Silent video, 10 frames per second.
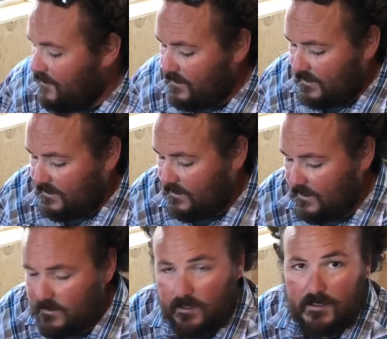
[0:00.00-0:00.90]
think this
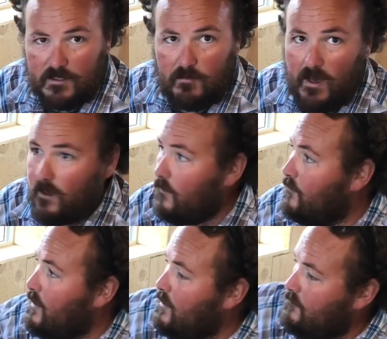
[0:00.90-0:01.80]
insulates better
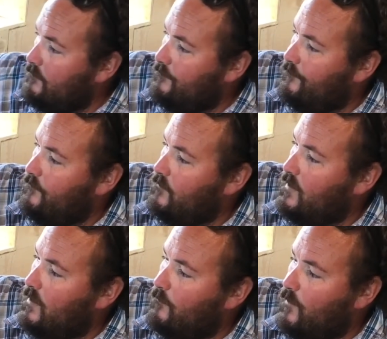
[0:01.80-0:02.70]
than
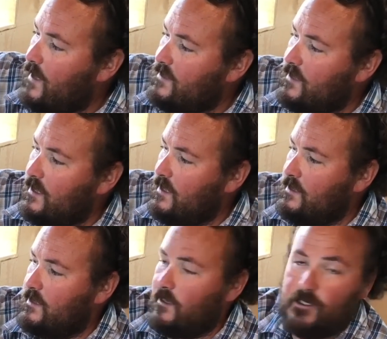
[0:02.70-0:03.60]
compressing
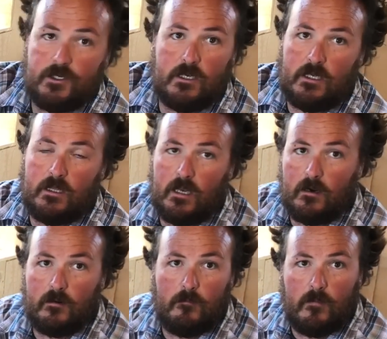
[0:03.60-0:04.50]
insulation in
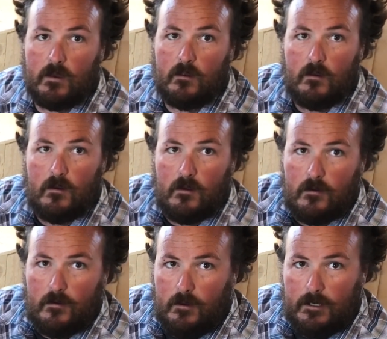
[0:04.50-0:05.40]
there.
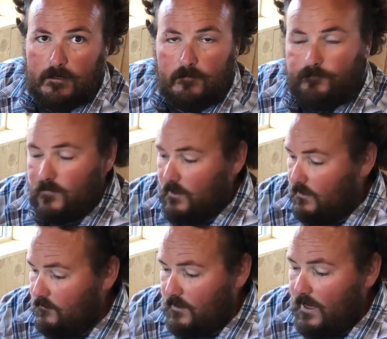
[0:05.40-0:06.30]

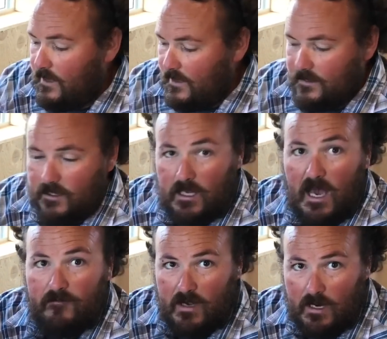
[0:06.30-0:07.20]
The idea is that you
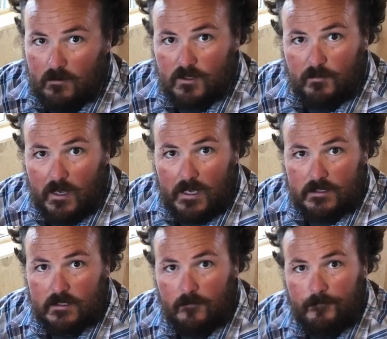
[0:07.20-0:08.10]
have an
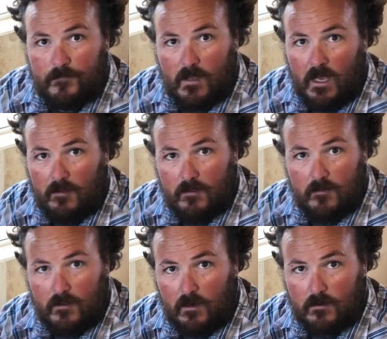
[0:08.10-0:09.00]
airspace, and
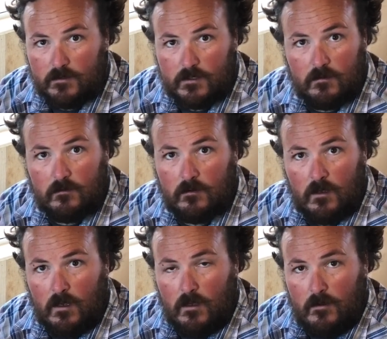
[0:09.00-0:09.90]
that there's
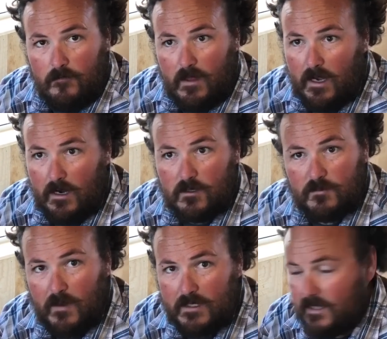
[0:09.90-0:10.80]
that
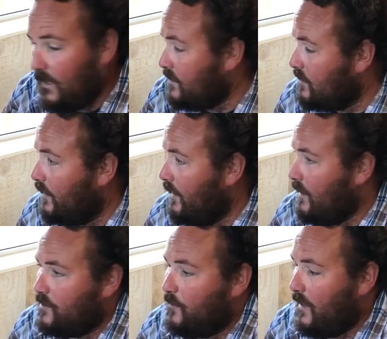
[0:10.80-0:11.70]
airspace, that insulated
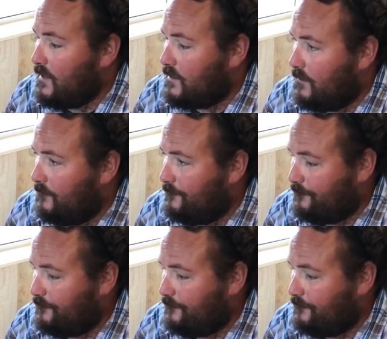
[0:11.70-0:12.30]
airspace